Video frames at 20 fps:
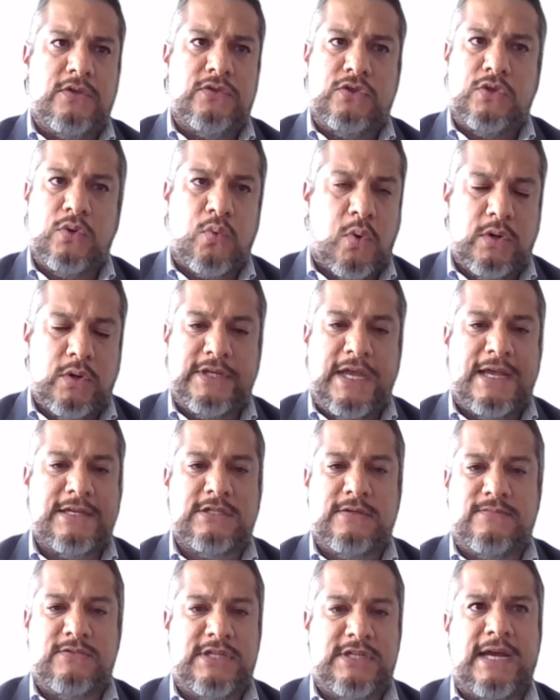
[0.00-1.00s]
The world
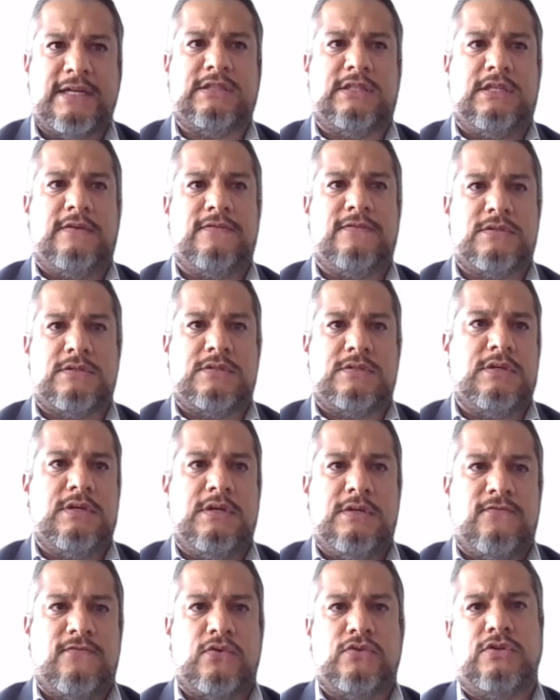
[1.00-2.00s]
has objectives
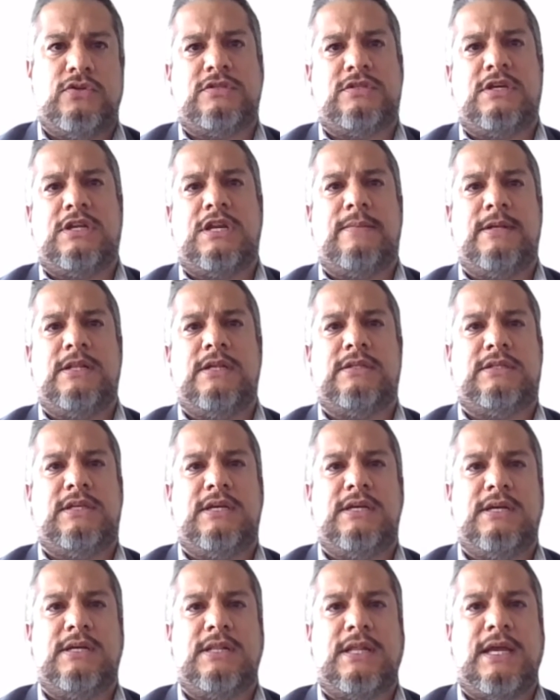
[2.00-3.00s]
for
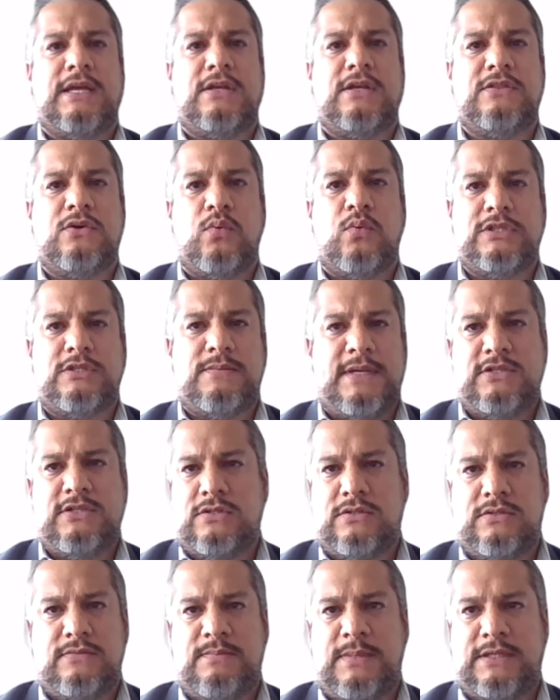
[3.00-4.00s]
sustainability, like the ones
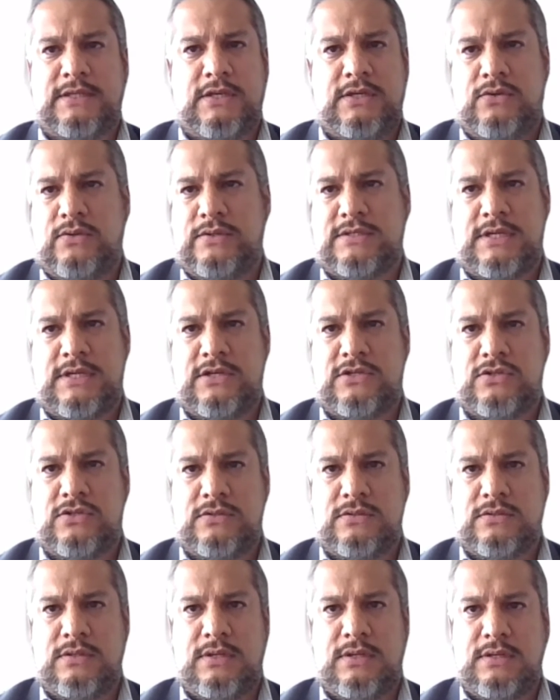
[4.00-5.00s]
mentioned by the
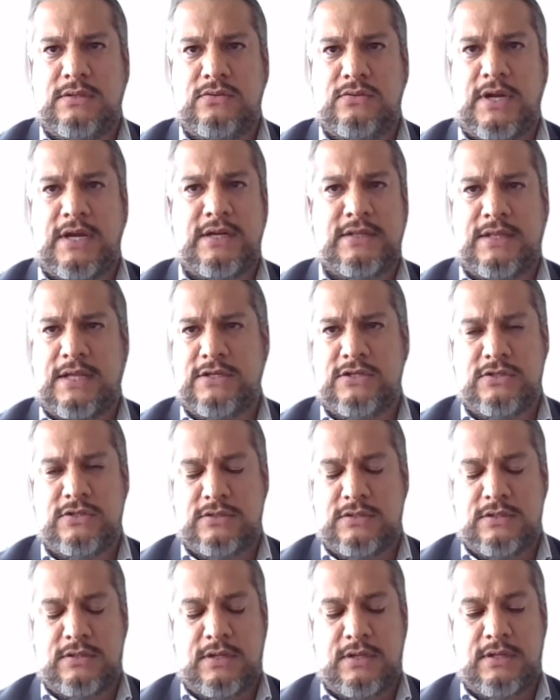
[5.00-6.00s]
United
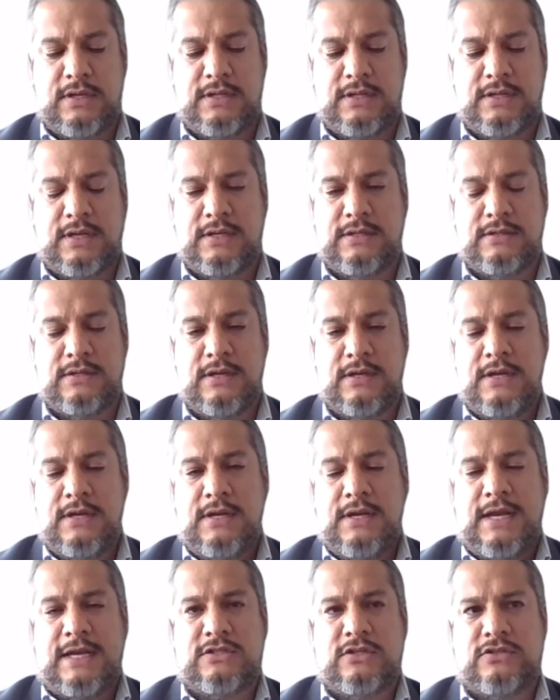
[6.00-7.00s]
Nations, and
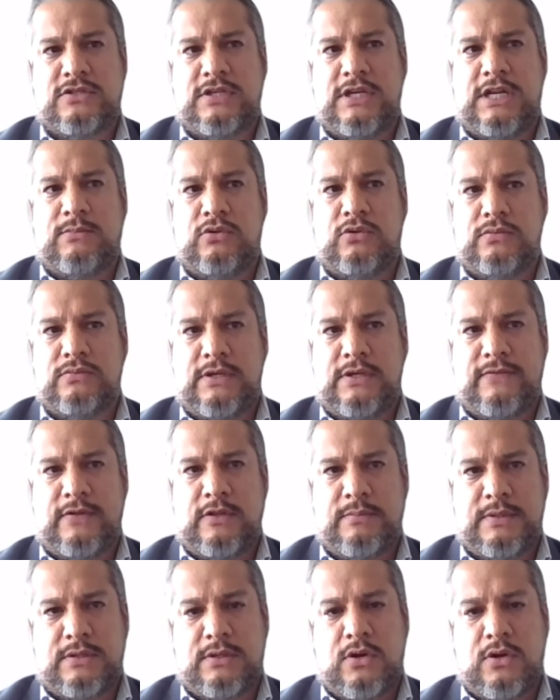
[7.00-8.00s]
Sustainable
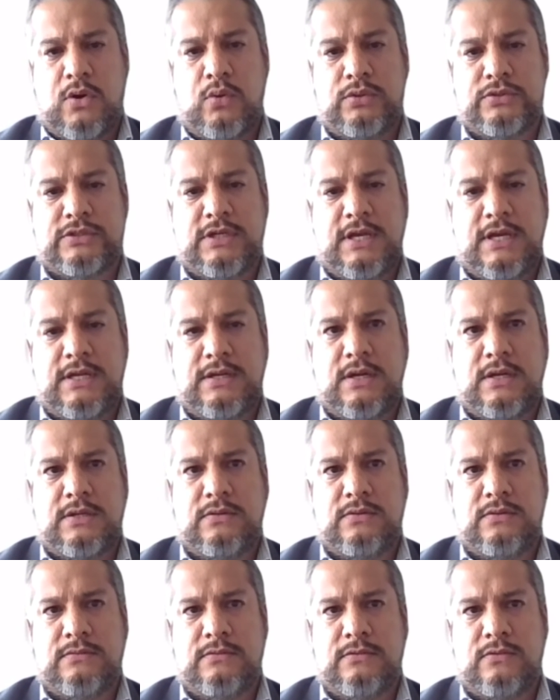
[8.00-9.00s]
Development Goals.
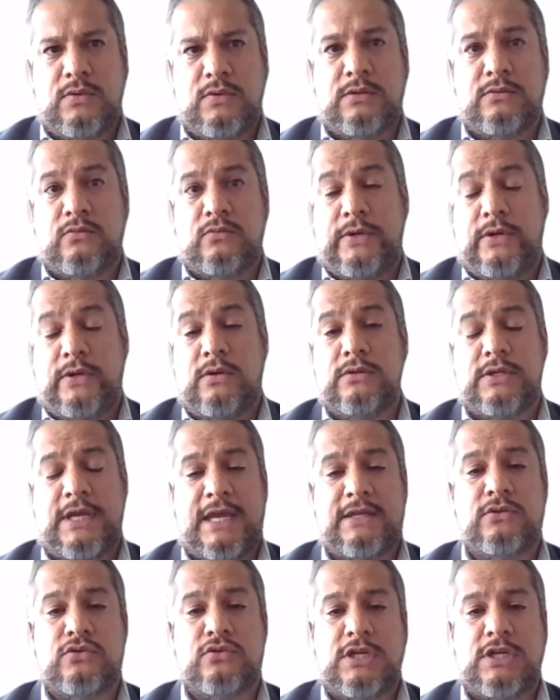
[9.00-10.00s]
And well, we all
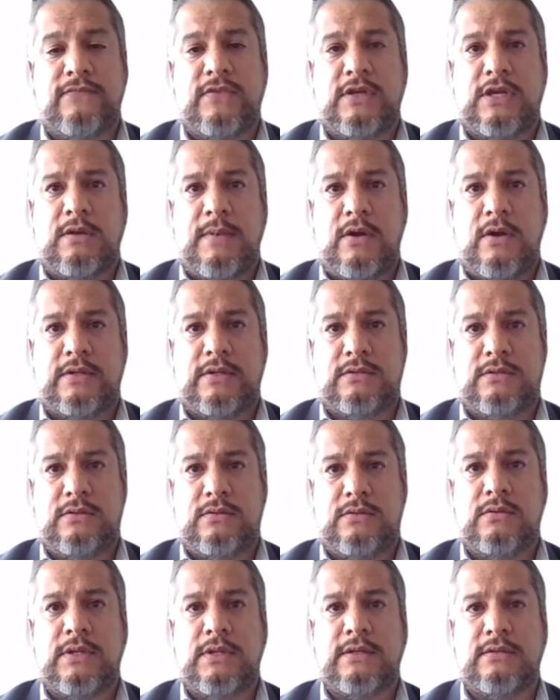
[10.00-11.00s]
can do something about it,
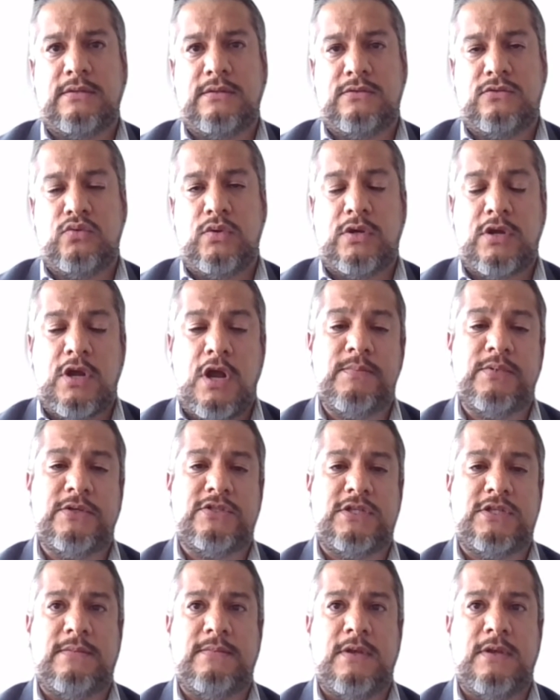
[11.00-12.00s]
like to accomplish
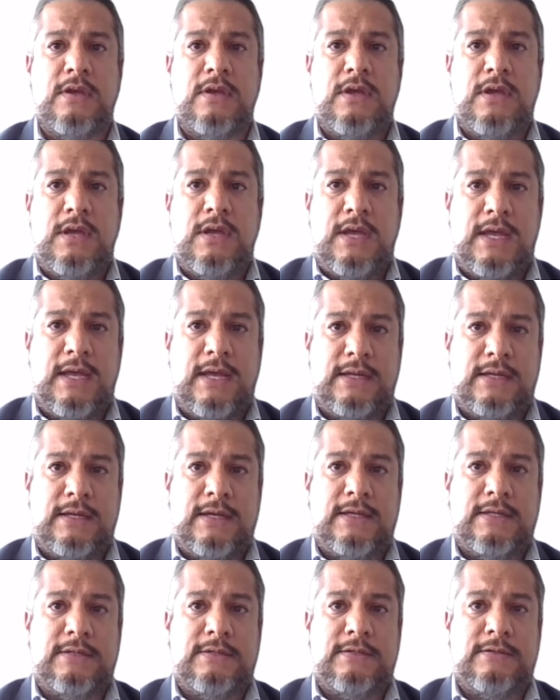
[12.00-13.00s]
them.
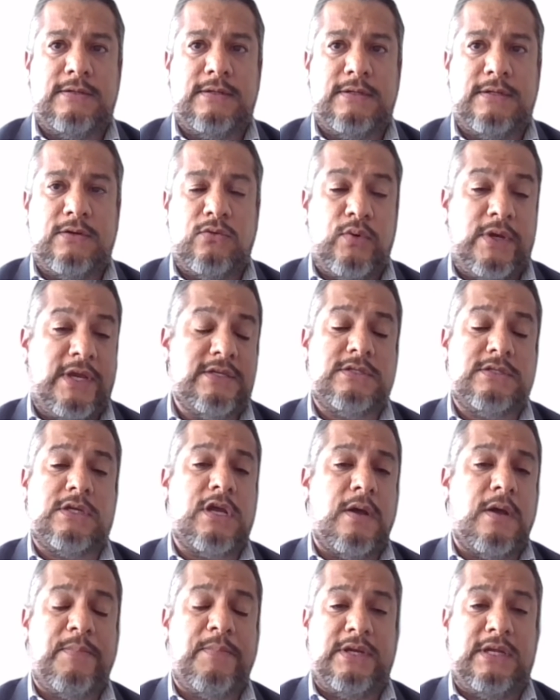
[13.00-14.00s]
And we as a
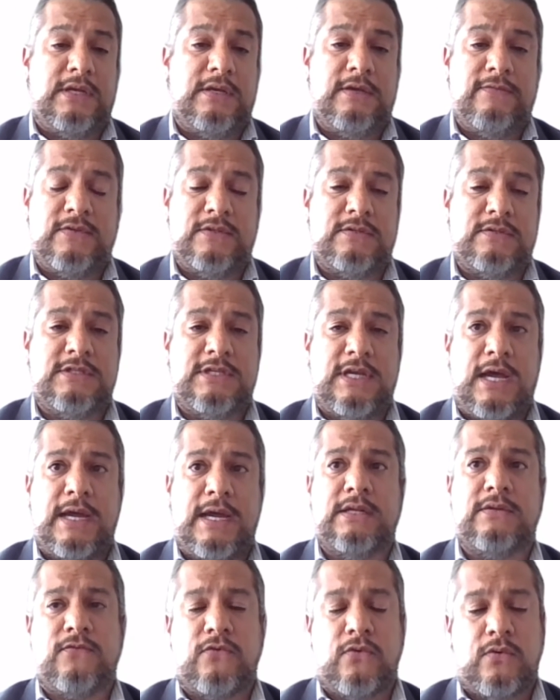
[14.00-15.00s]
company even
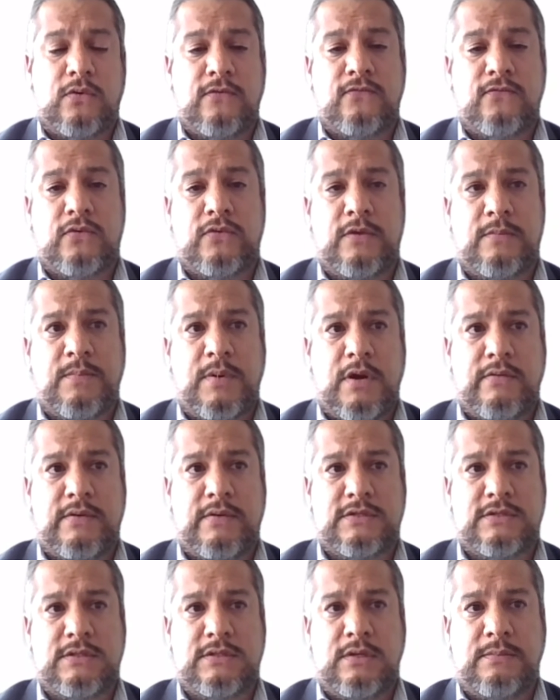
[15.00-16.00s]
signed for the
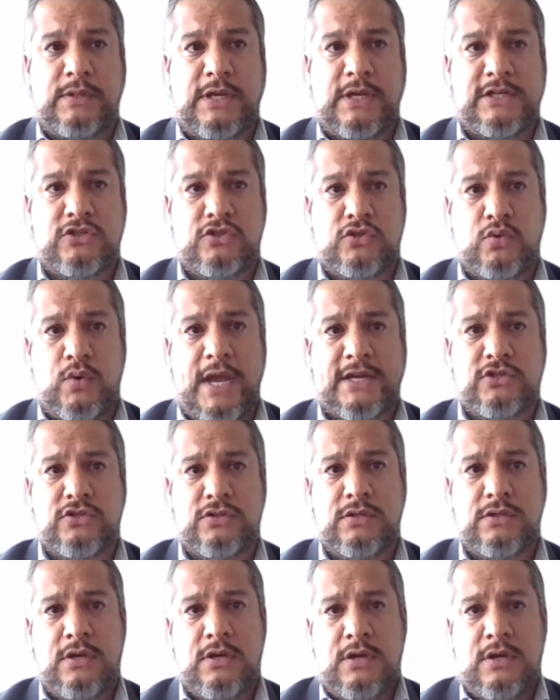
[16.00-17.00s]
Paris Pledge to
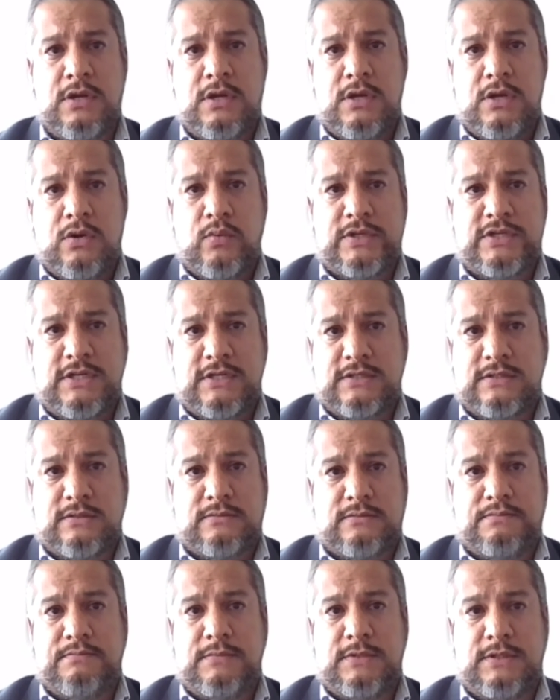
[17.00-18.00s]
Action, which
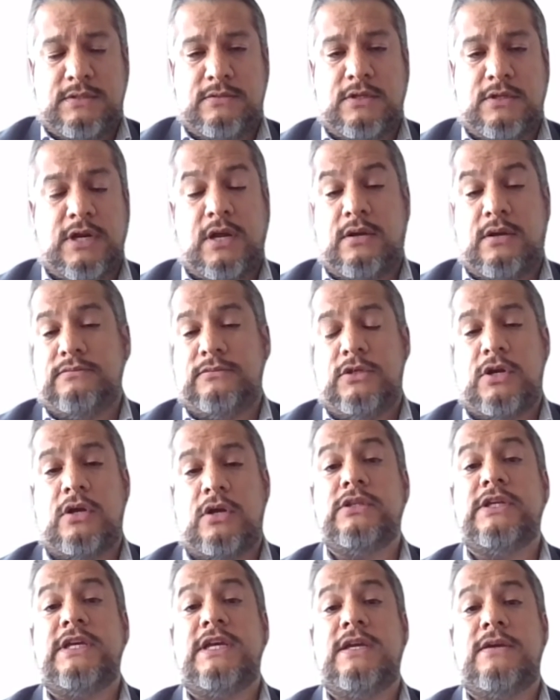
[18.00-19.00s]
is not
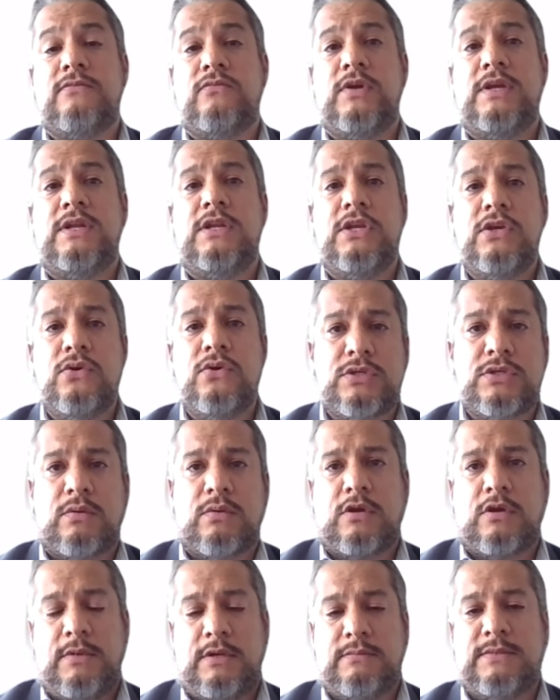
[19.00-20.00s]
only renews our
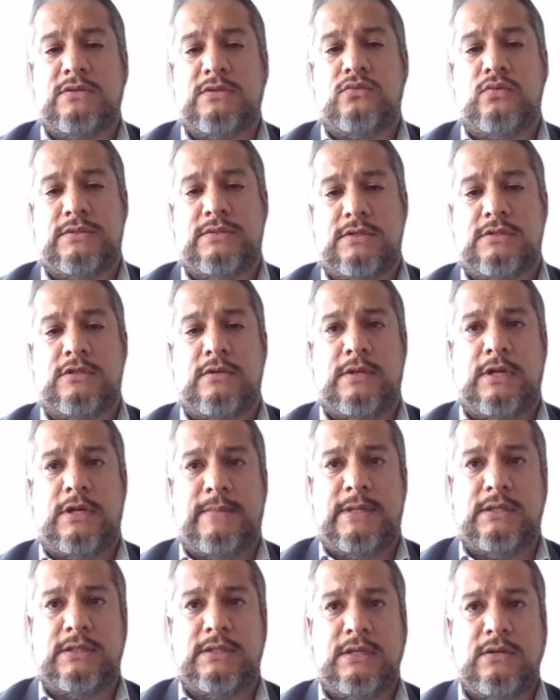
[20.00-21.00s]
commitment with
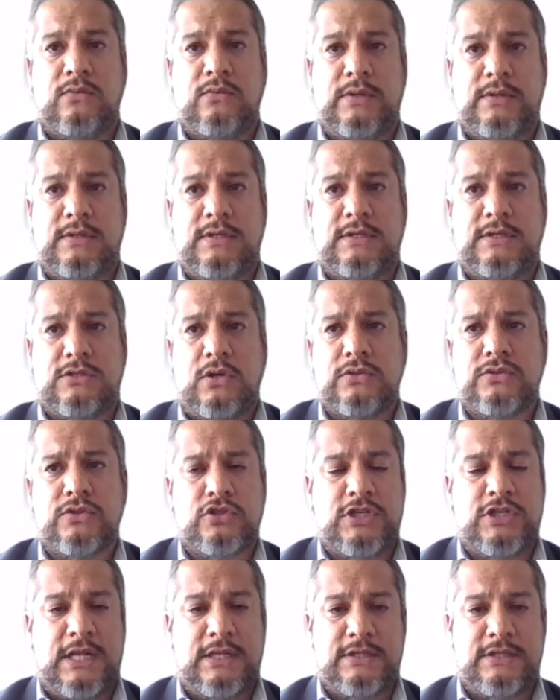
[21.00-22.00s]
sustainability, it also
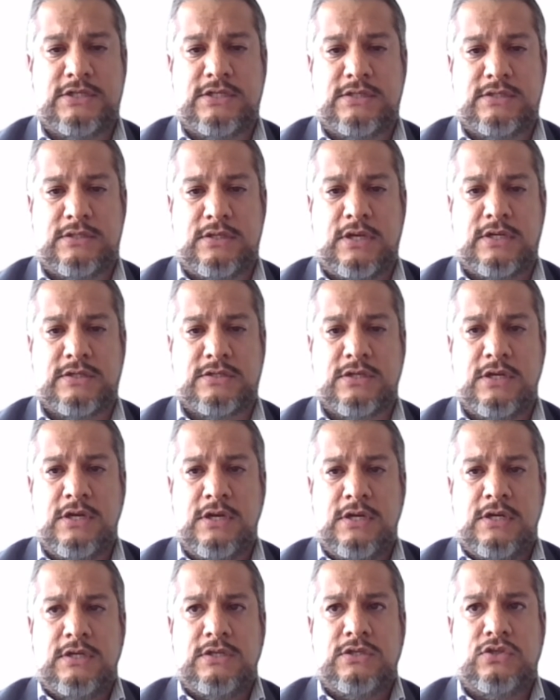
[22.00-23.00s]
challenges us
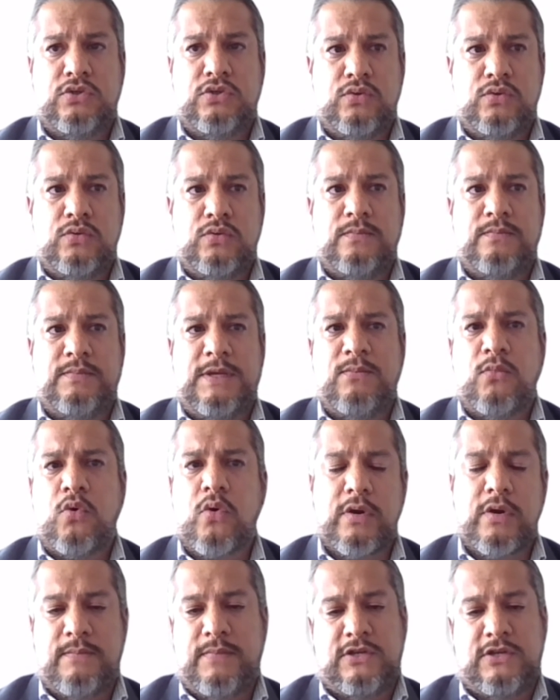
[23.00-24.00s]
to be
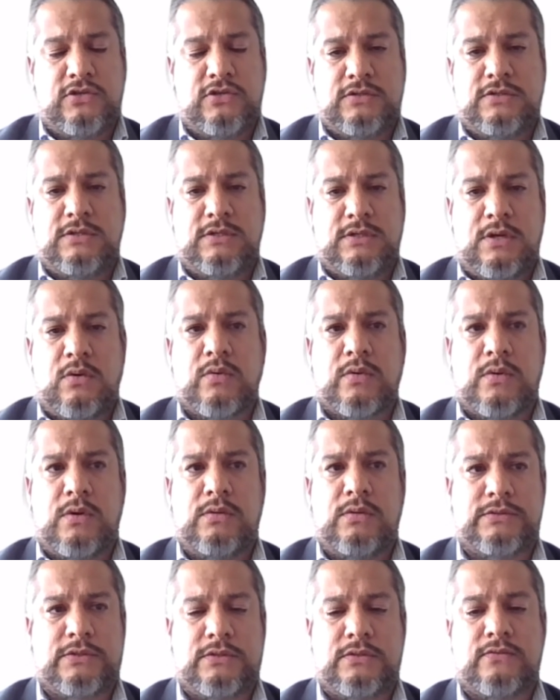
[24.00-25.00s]
more ambitious in our
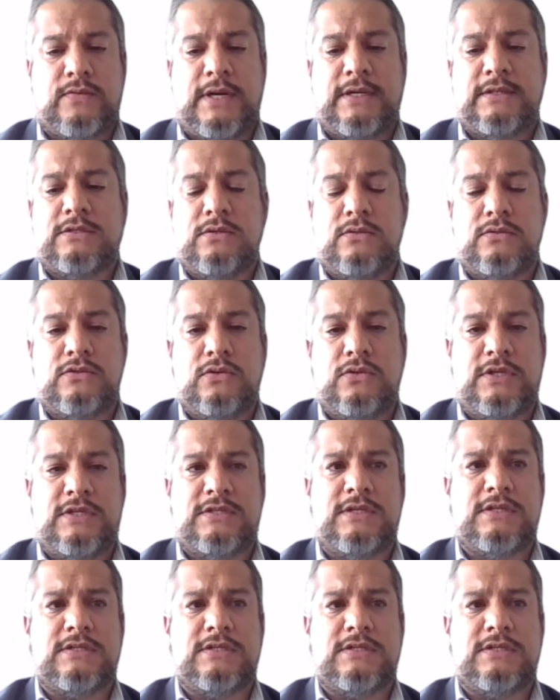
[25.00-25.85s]
goals, right? So this